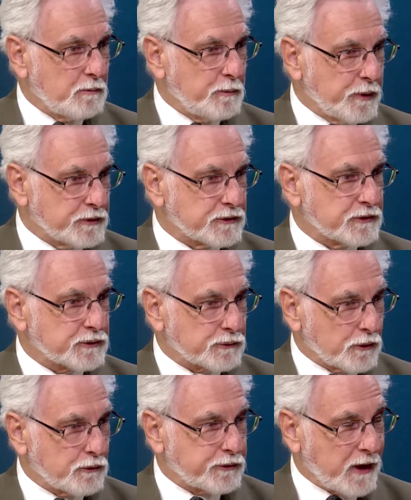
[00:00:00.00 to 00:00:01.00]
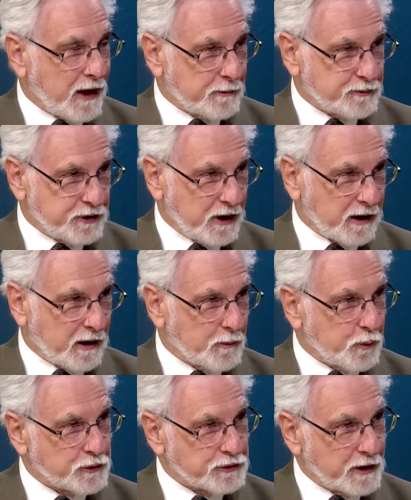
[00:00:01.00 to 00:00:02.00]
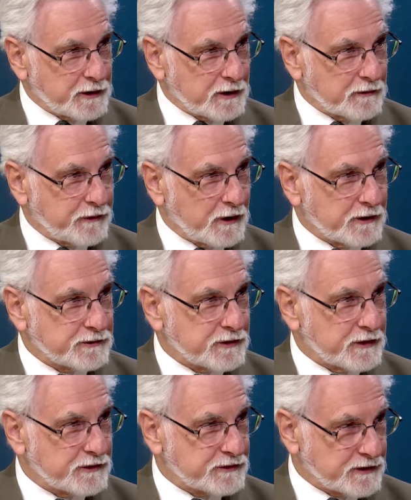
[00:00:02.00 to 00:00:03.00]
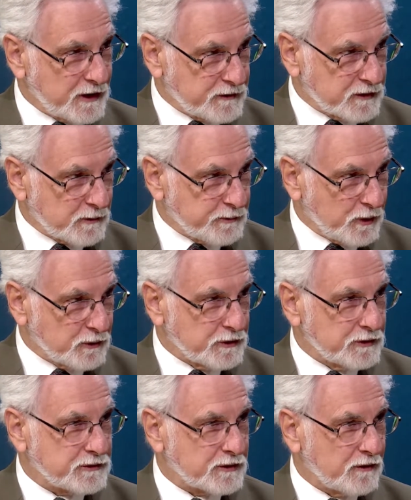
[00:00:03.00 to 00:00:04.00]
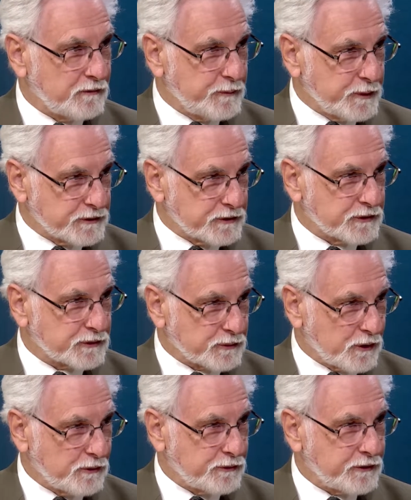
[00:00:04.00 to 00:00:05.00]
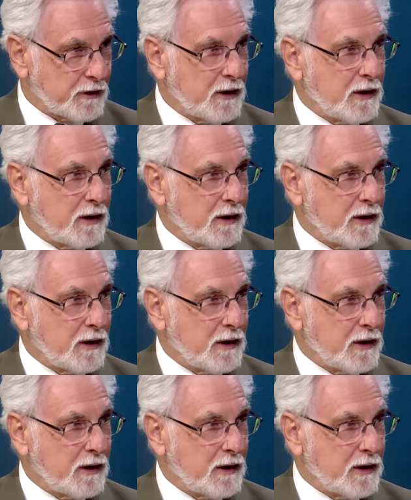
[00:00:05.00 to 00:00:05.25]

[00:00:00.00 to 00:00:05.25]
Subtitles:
business growth gap checkup, which identifies the 7 components of business growth